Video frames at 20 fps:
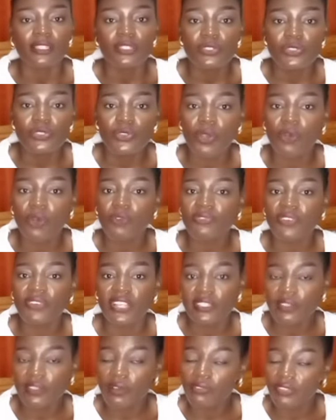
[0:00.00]
So
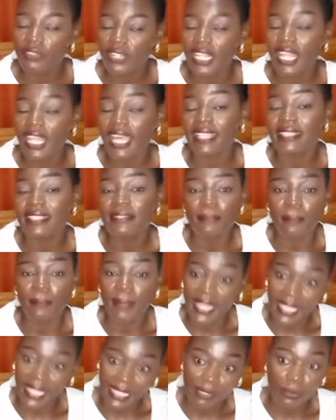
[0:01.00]
first of all, I
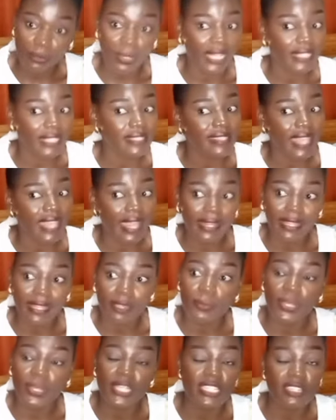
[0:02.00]
smiled when
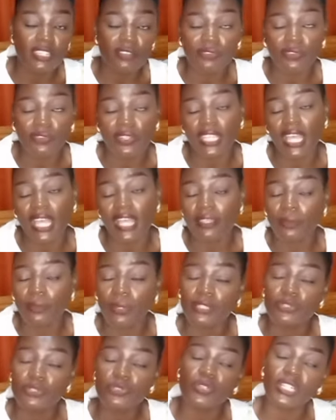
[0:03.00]
standing waiting for the other
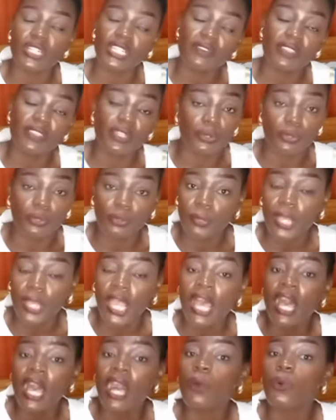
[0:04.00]
one to leave the room.
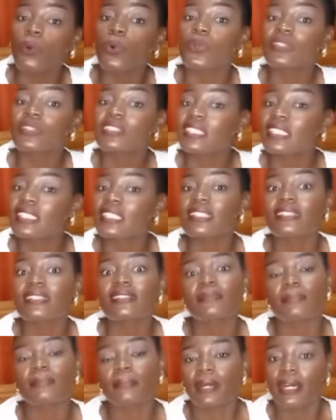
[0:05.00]
I was
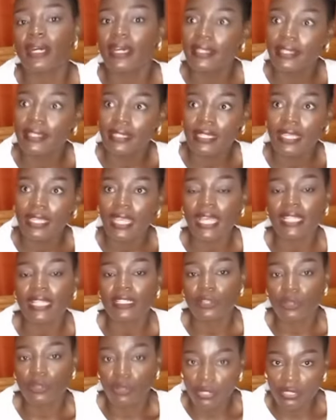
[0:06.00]
smiling
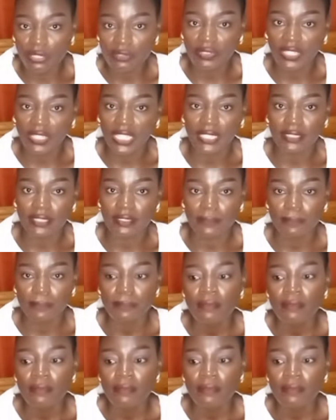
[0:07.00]
and confident.